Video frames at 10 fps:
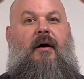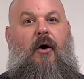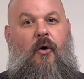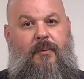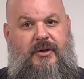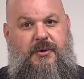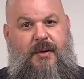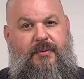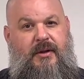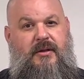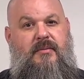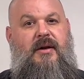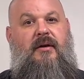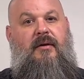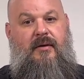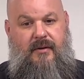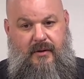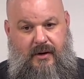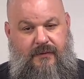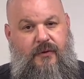A whole bunch of people in the middle
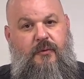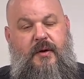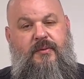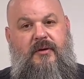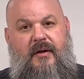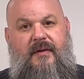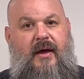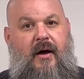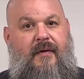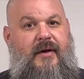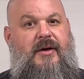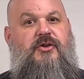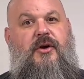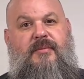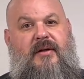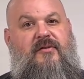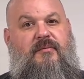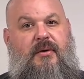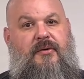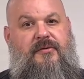and a few people on the extreme ends of
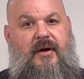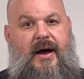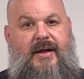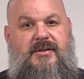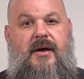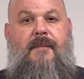both sides.